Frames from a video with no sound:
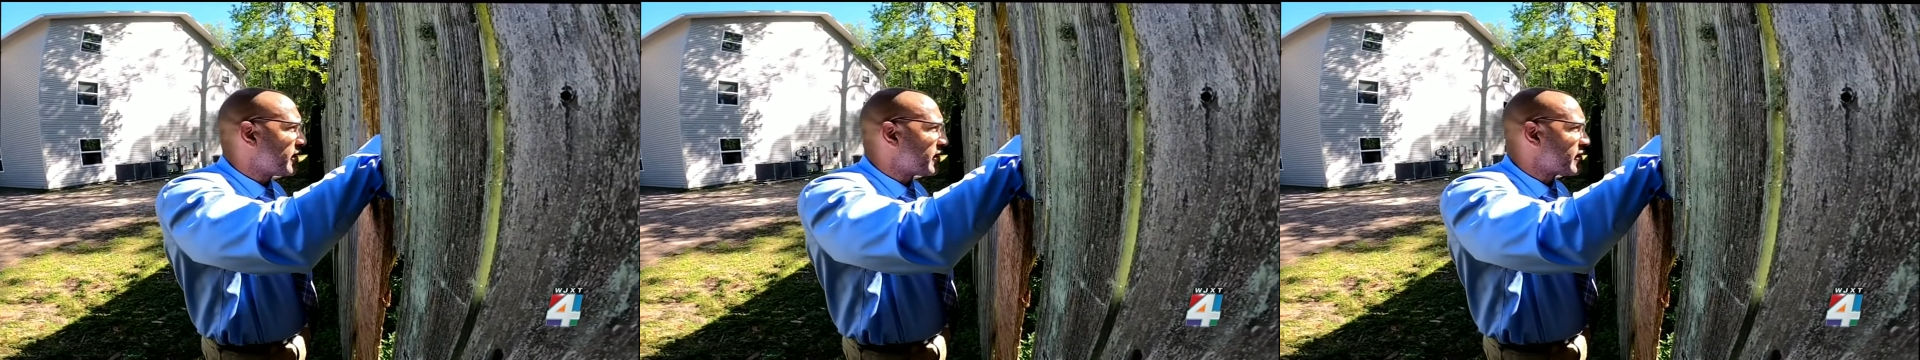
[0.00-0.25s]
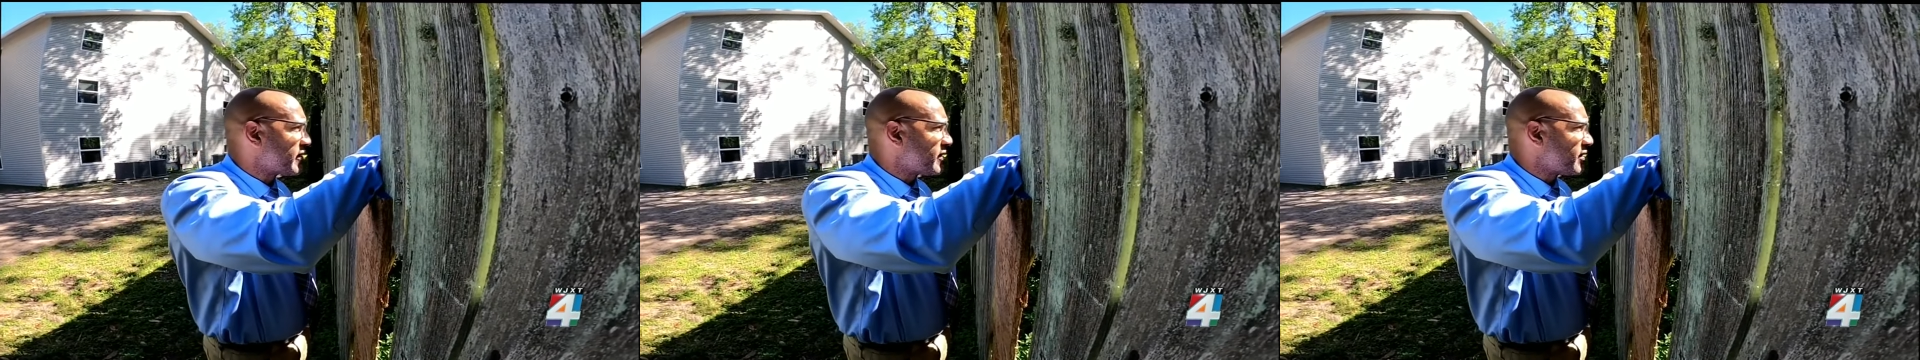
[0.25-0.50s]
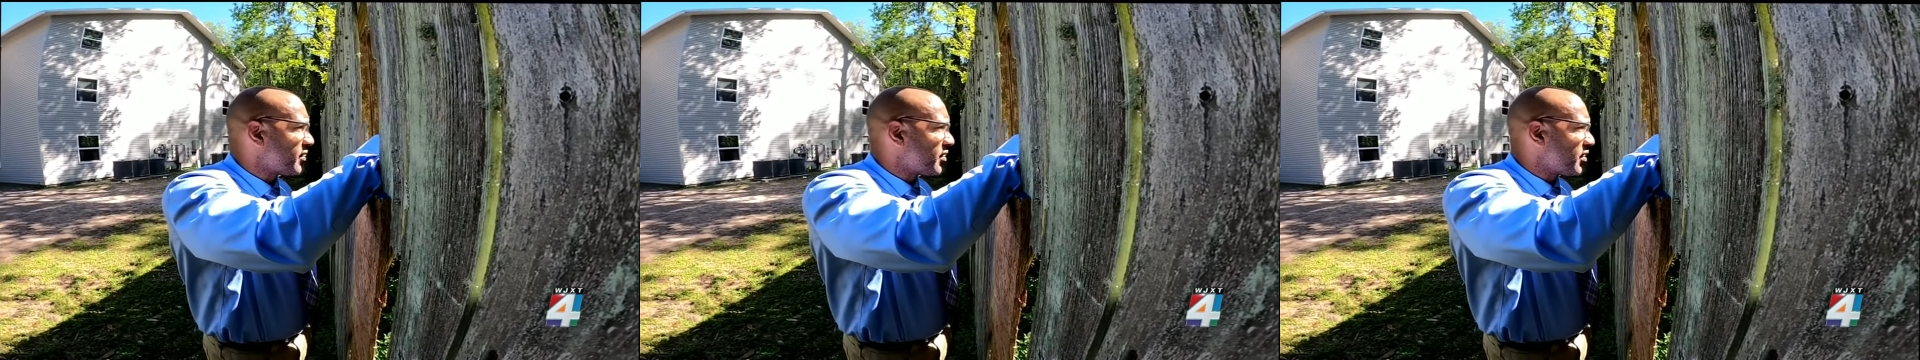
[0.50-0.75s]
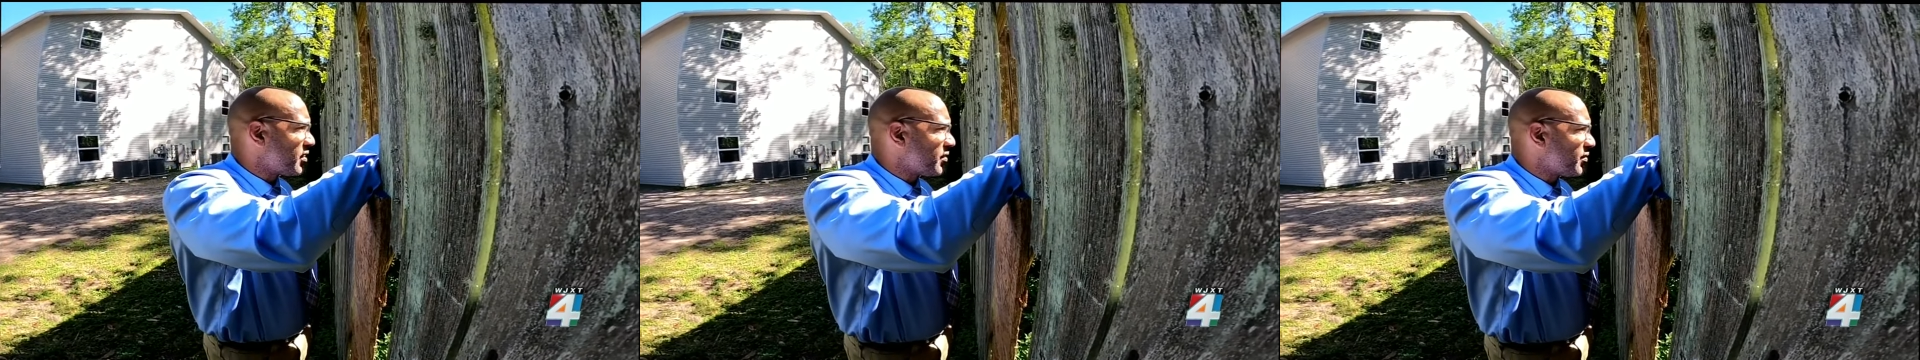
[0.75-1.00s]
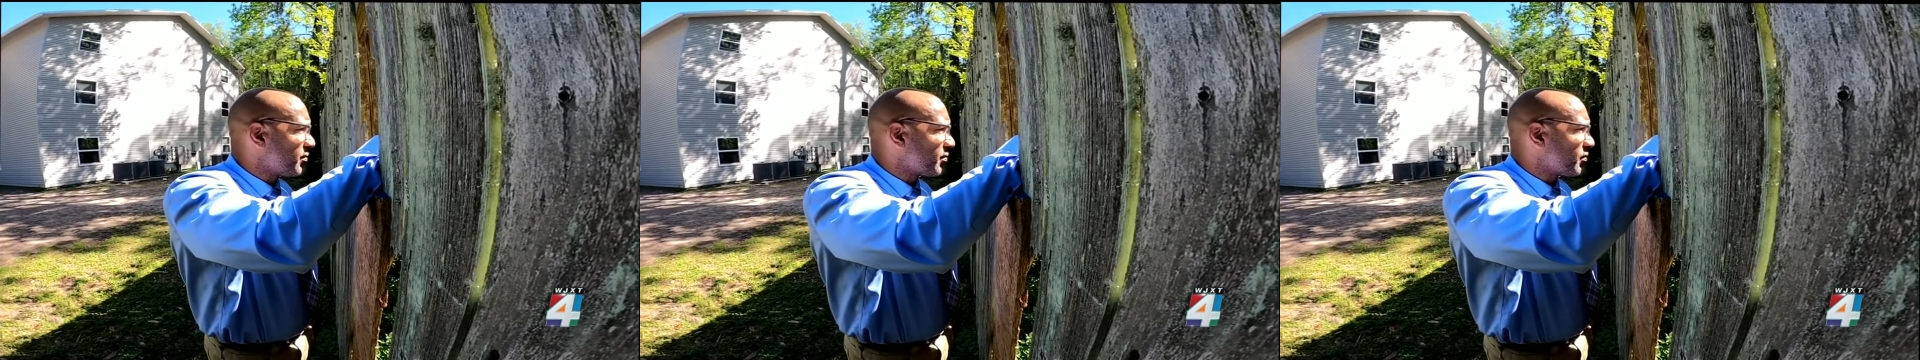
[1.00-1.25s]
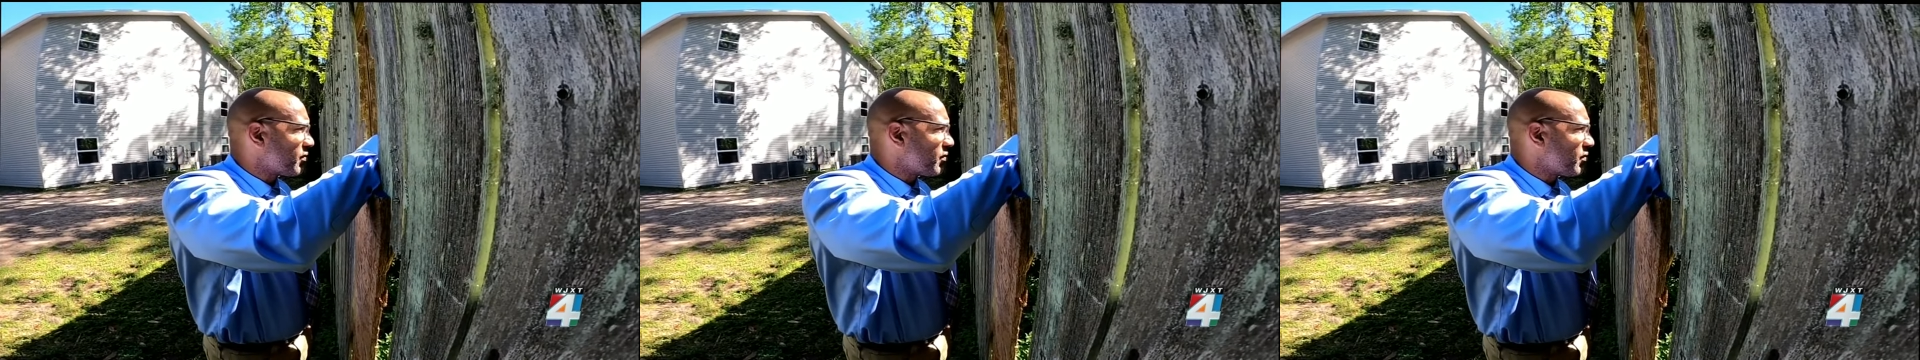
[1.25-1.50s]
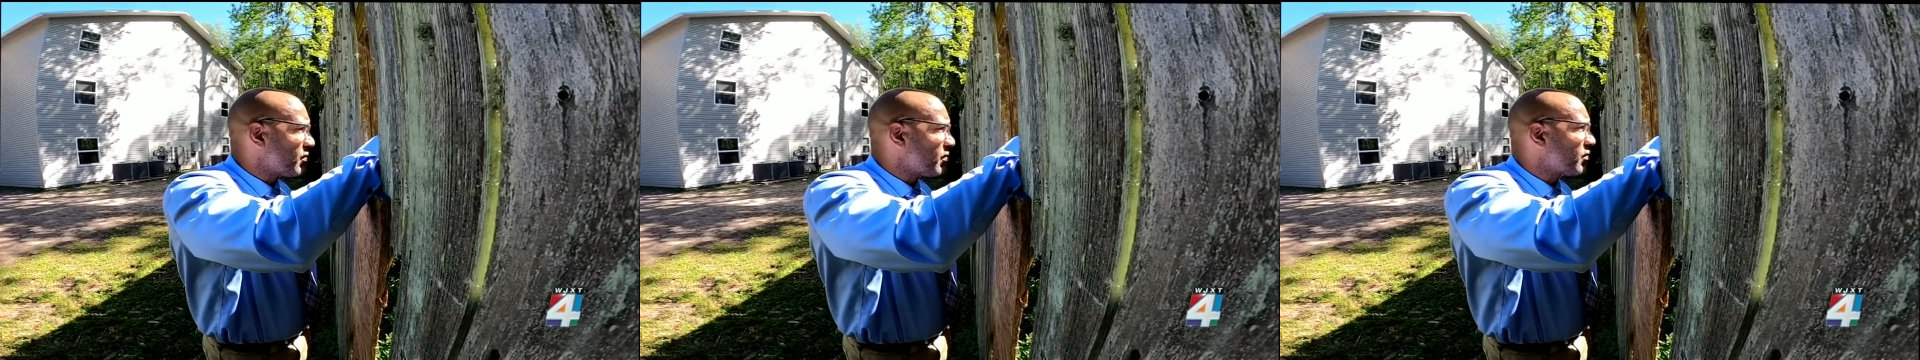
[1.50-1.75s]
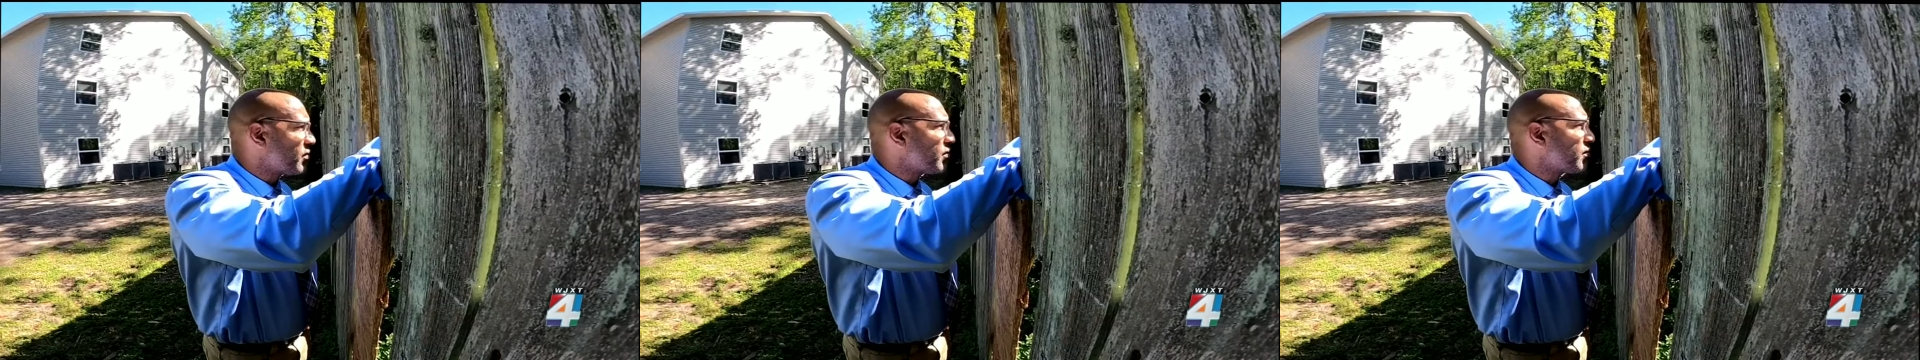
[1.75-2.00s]
I have um, two
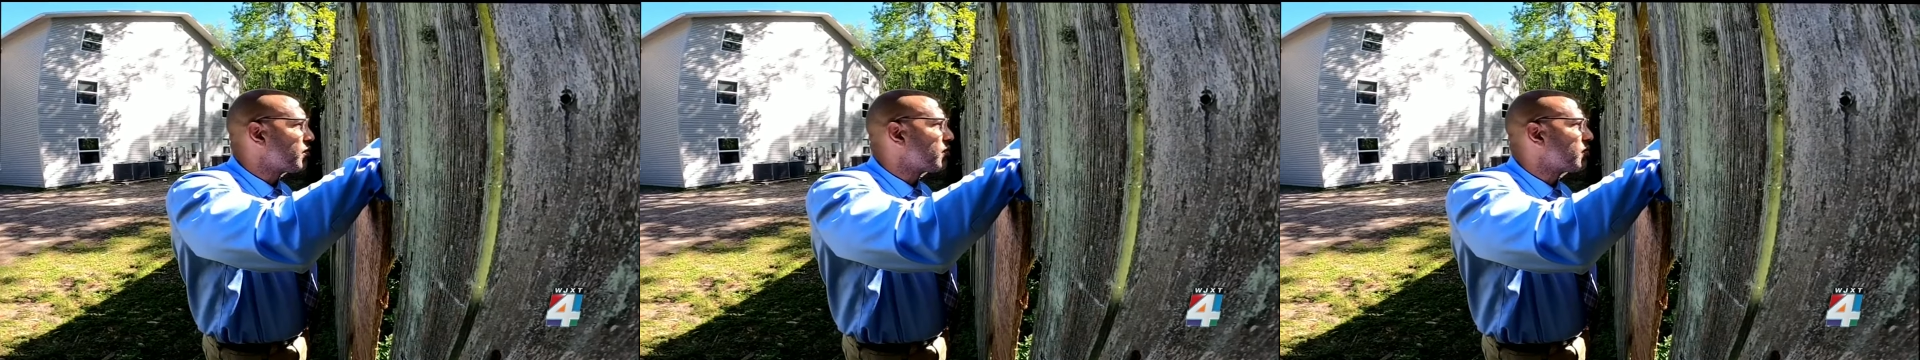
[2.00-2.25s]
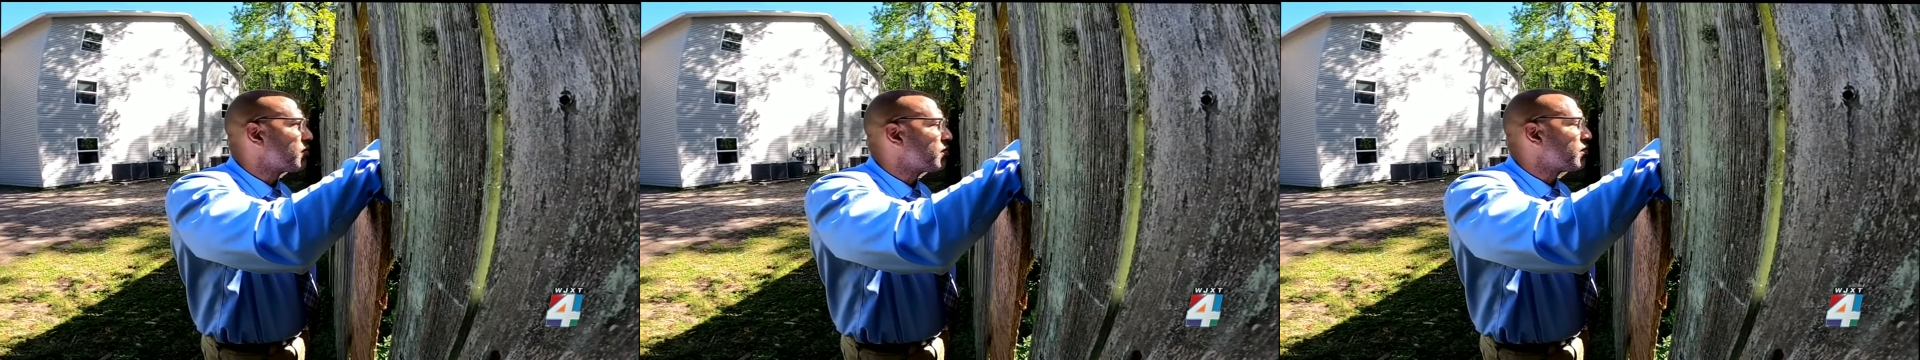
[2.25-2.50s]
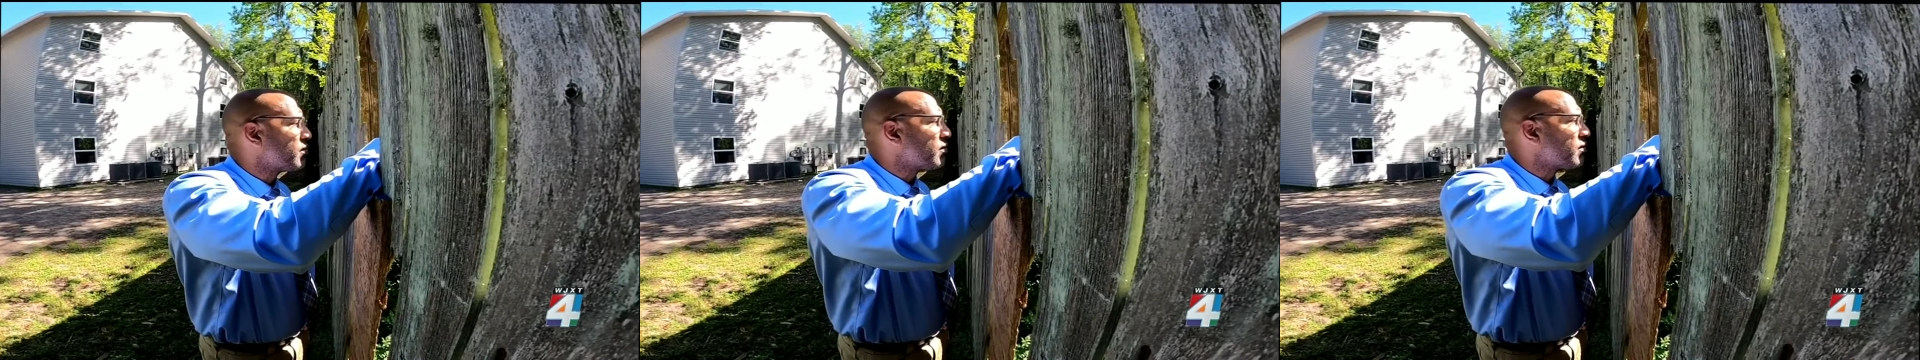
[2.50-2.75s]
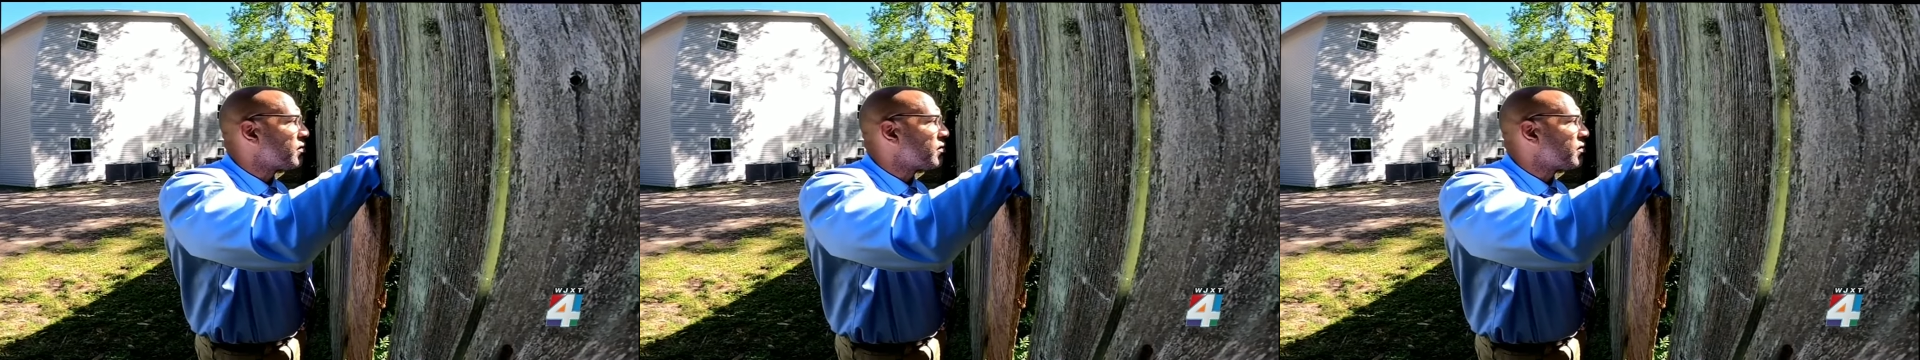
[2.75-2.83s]
here, and um,